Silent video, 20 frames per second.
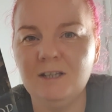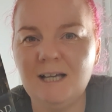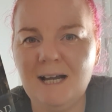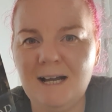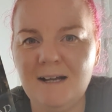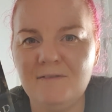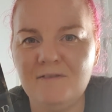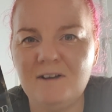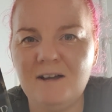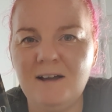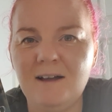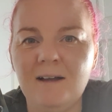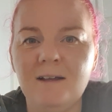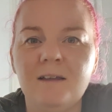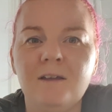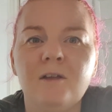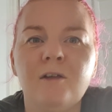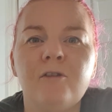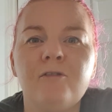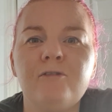like that.
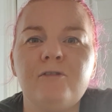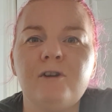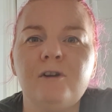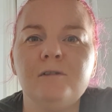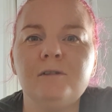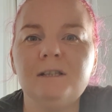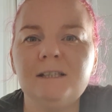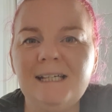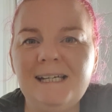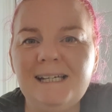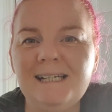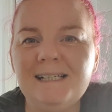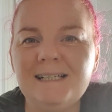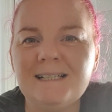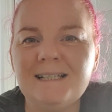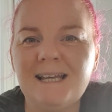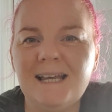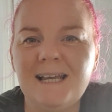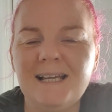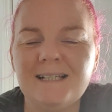The leader
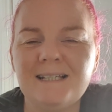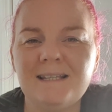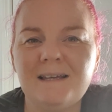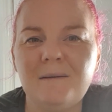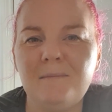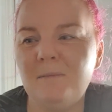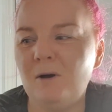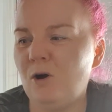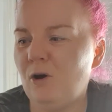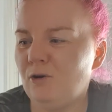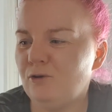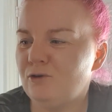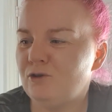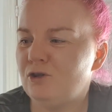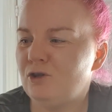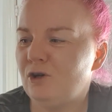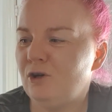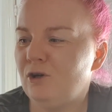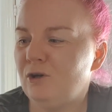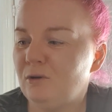takes them
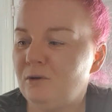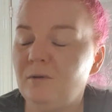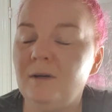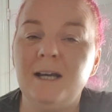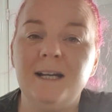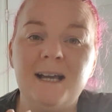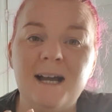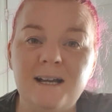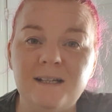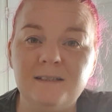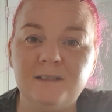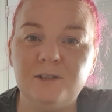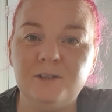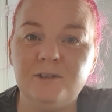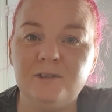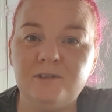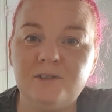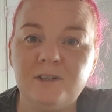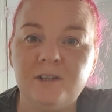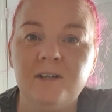onto an
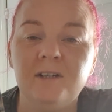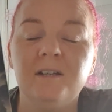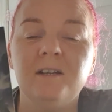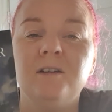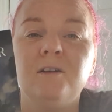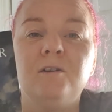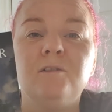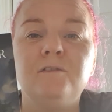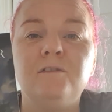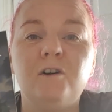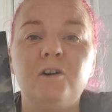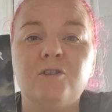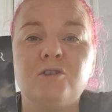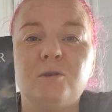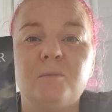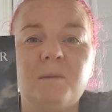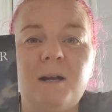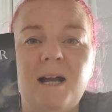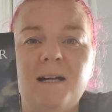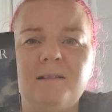island for
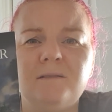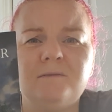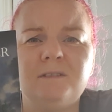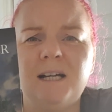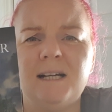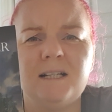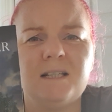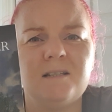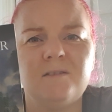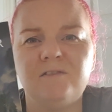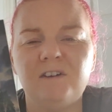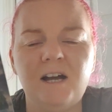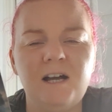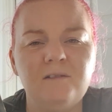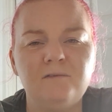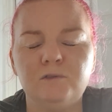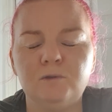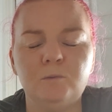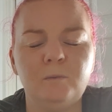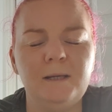some kind of like
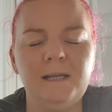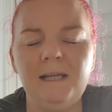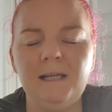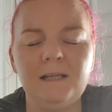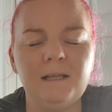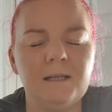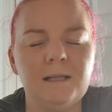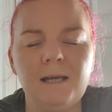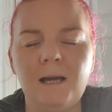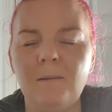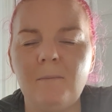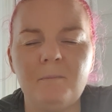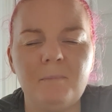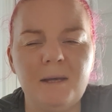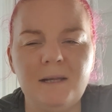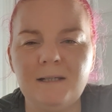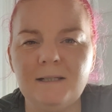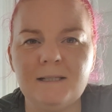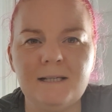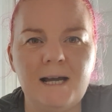survival week
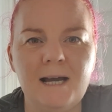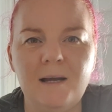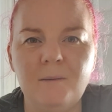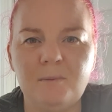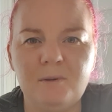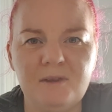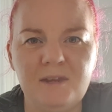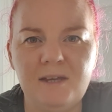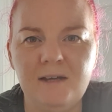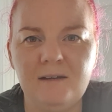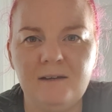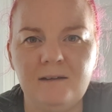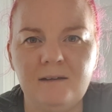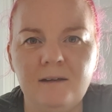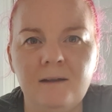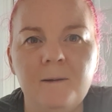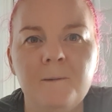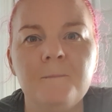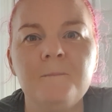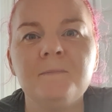camping type thing.
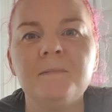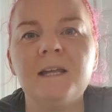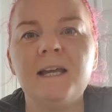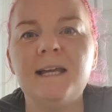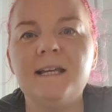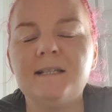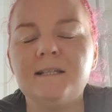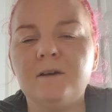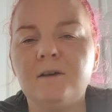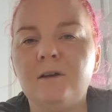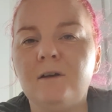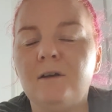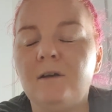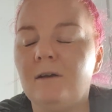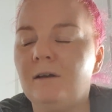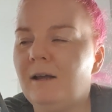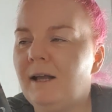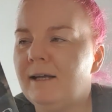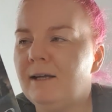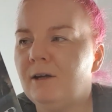It's
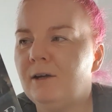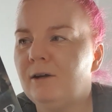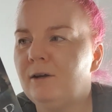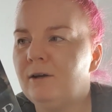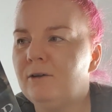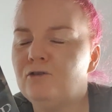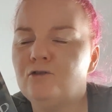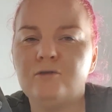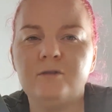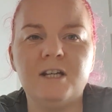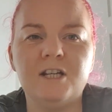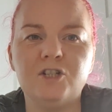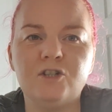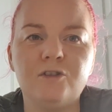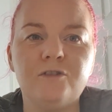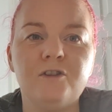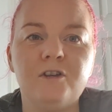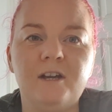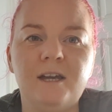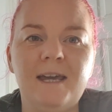like a
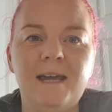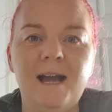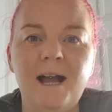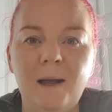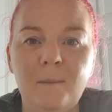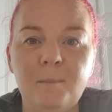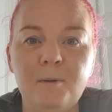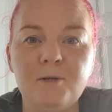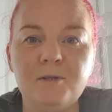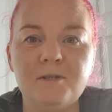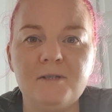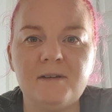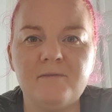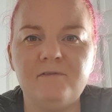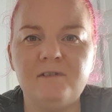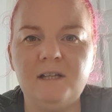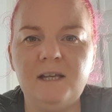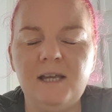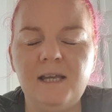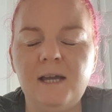tradition that it happens
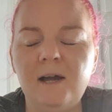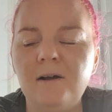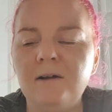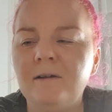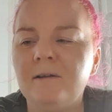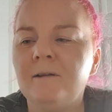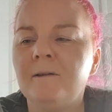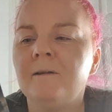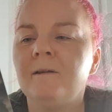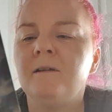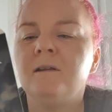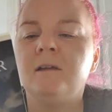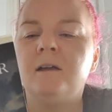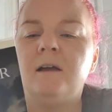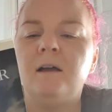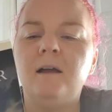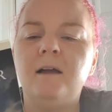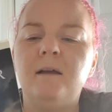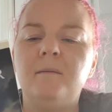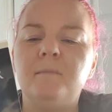every year.
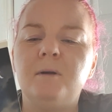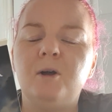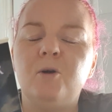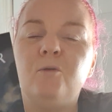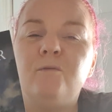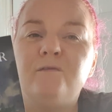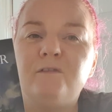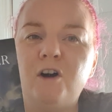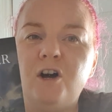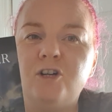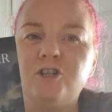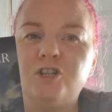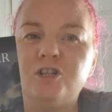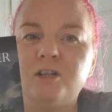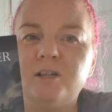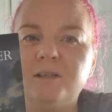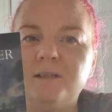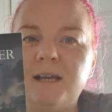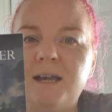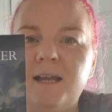
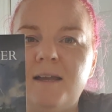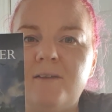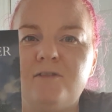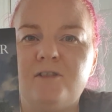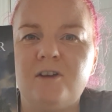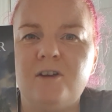Unfortunately,